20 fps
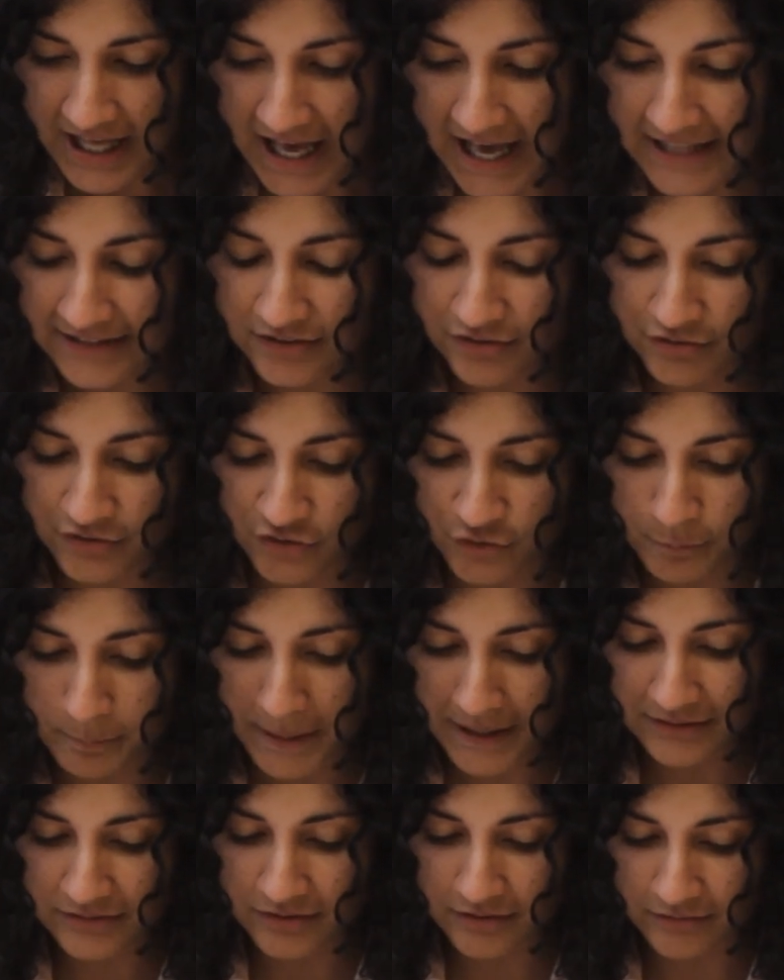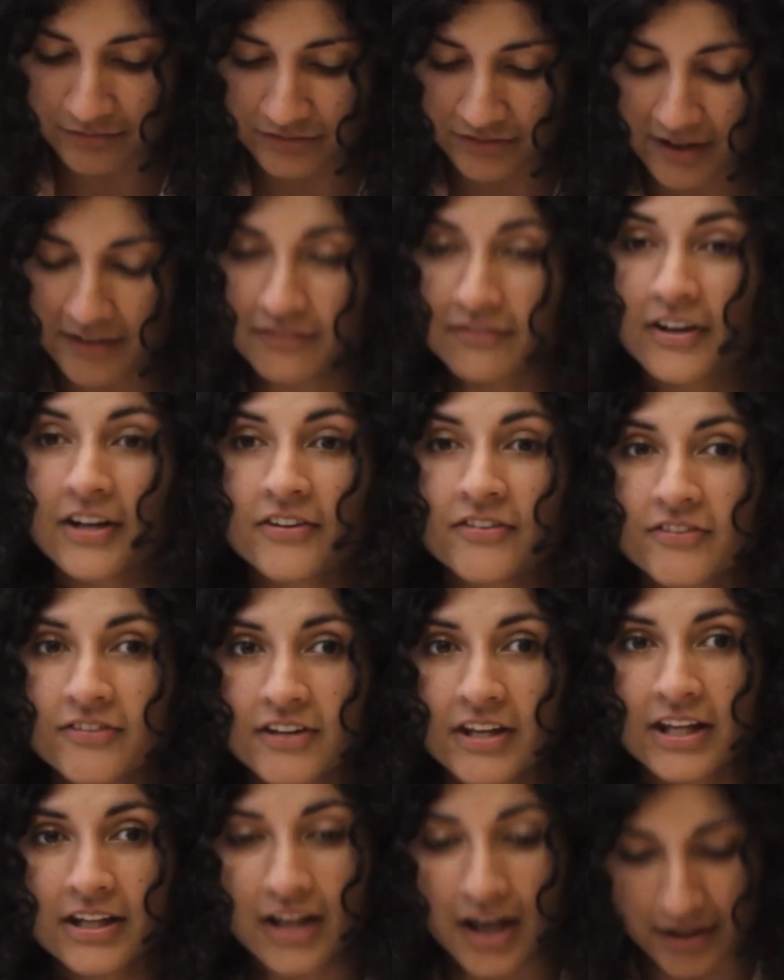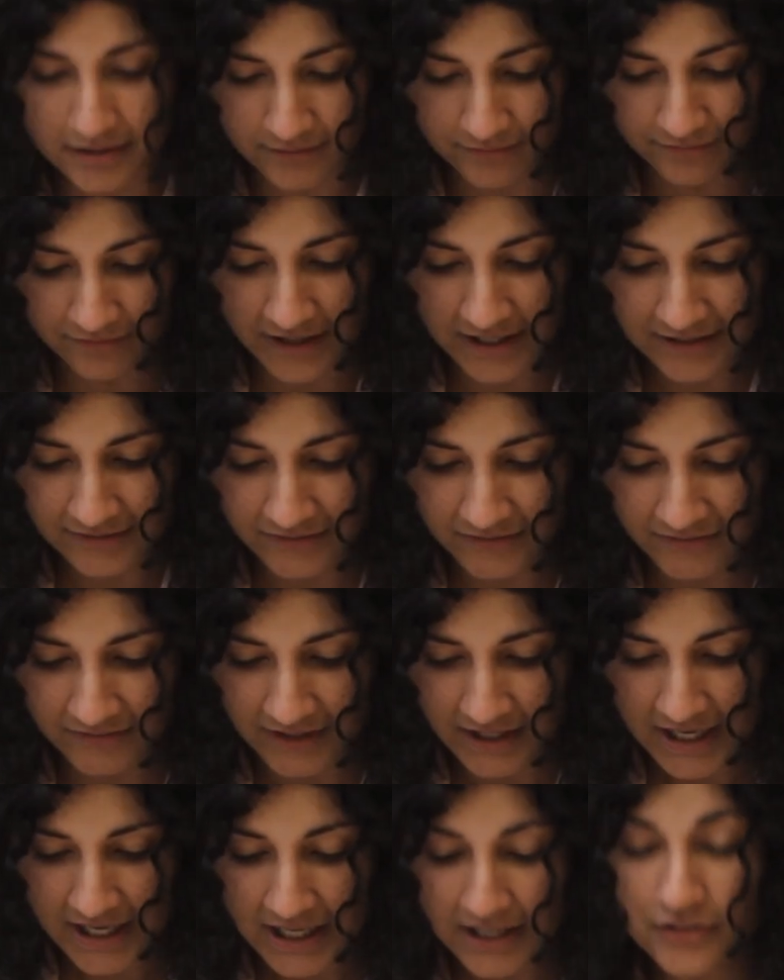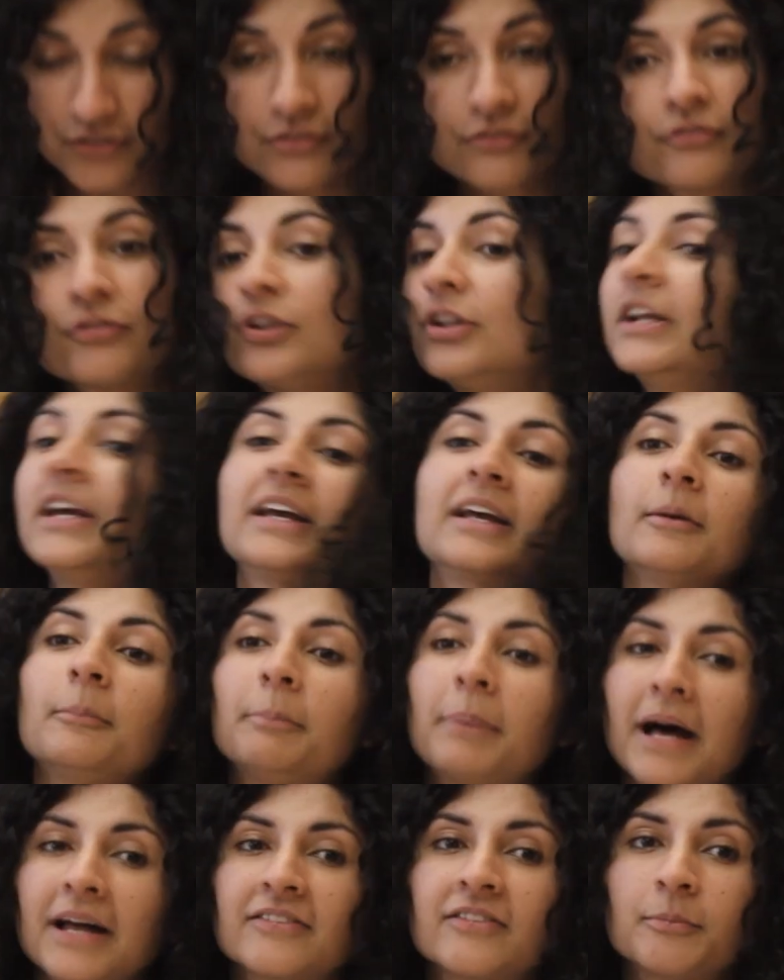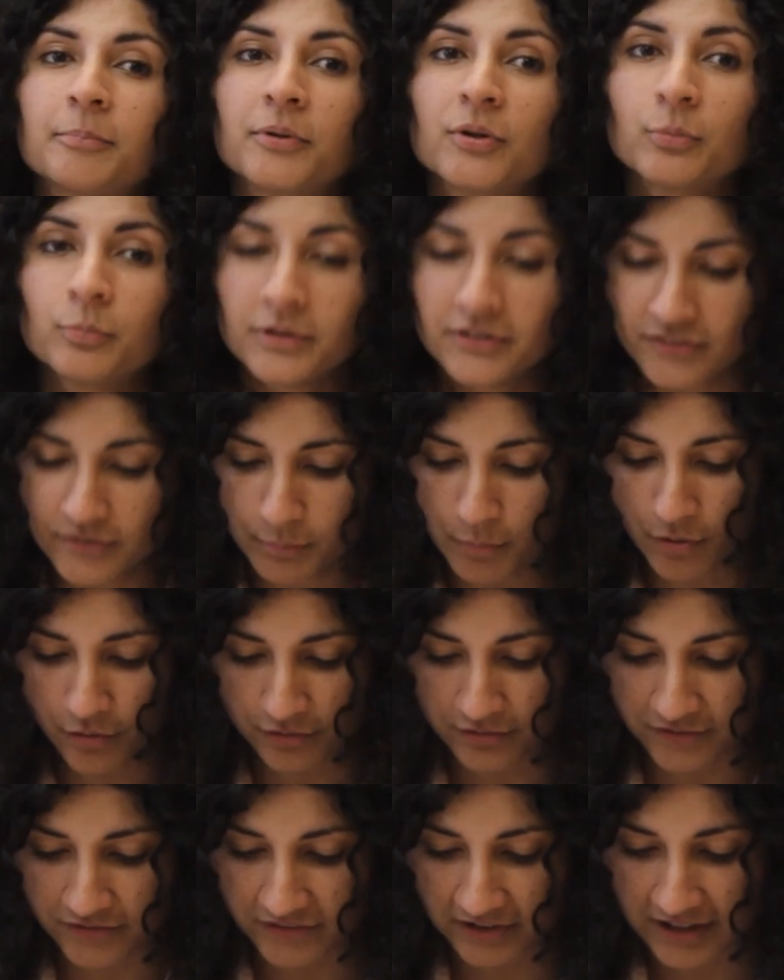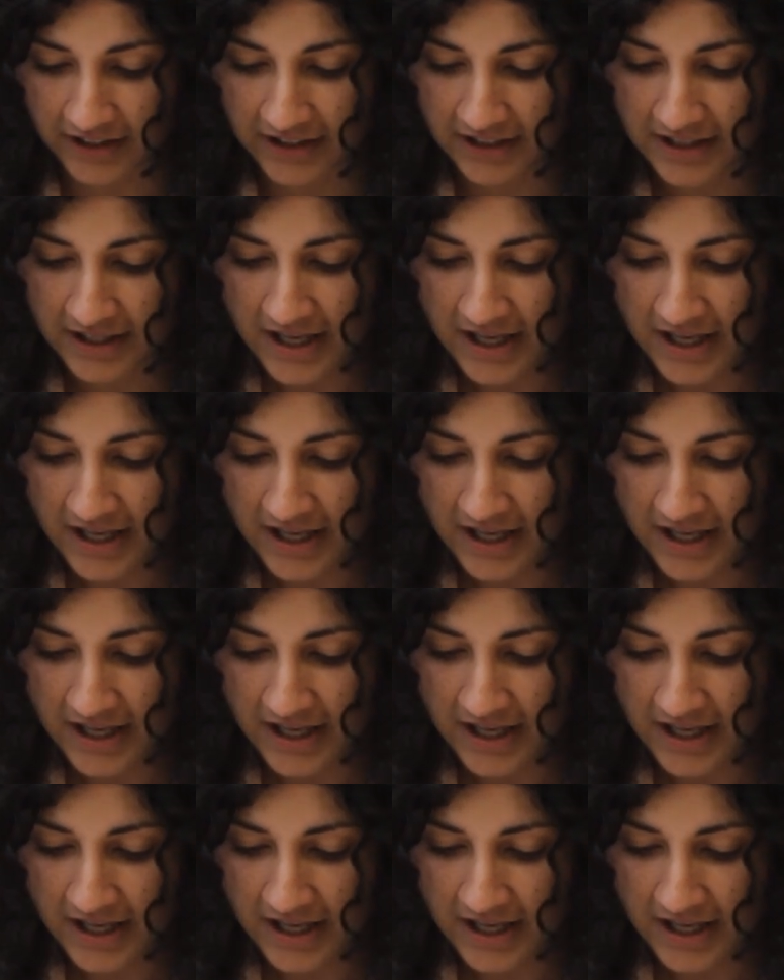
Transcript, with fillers: and the respect of diversity and other faiths is fully compatible with democracy.